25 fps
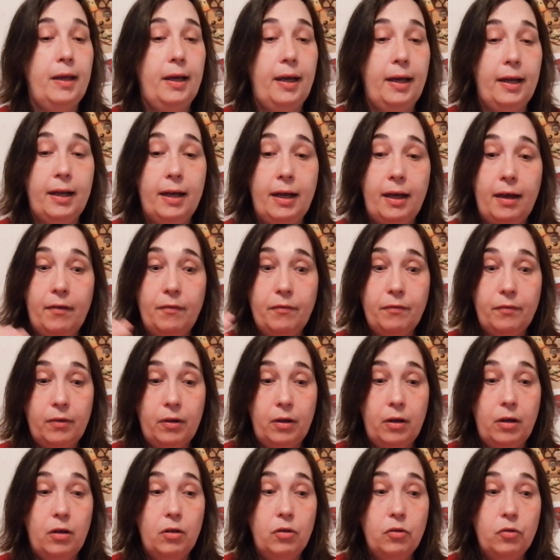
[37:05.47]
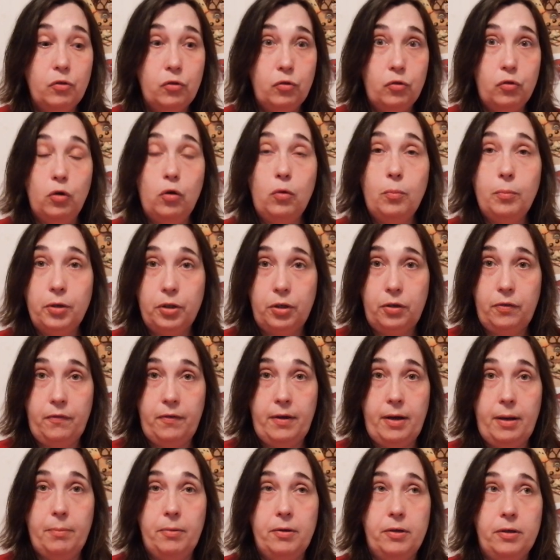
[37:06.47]
And I have so much
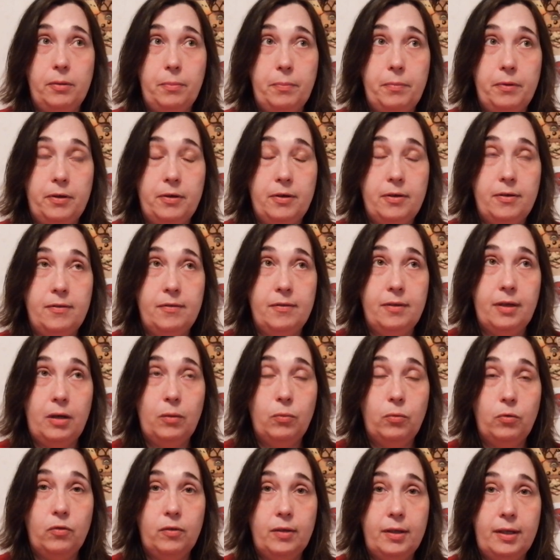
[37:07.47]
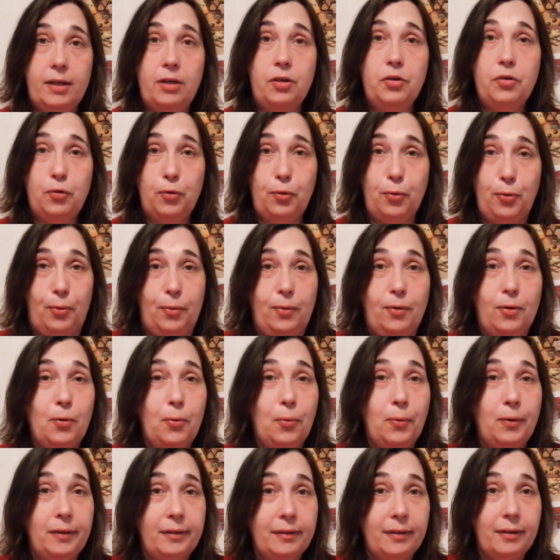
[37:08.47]
fabric because I was into
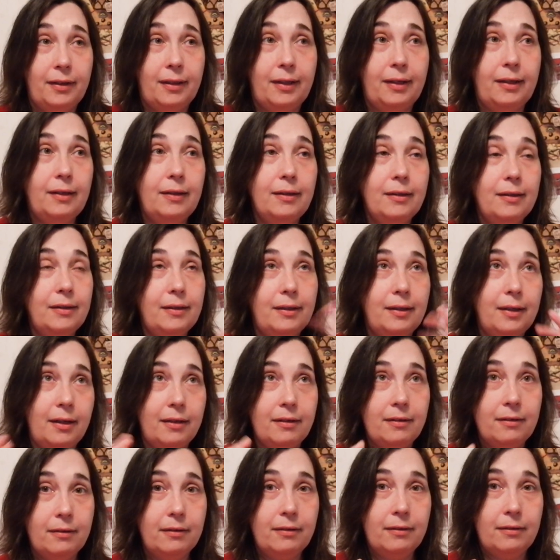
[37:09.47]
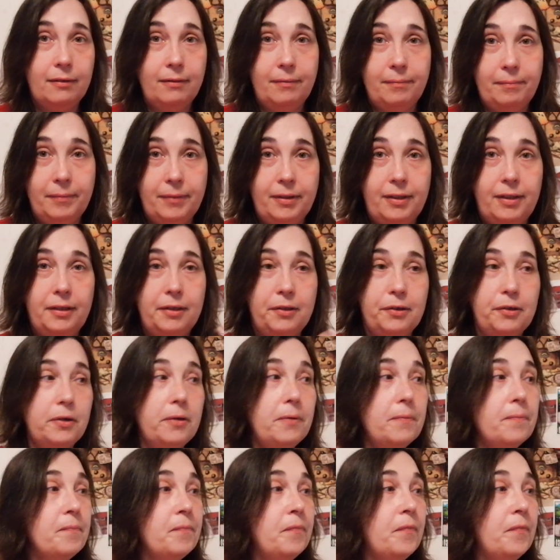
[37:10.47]
quilting the other year.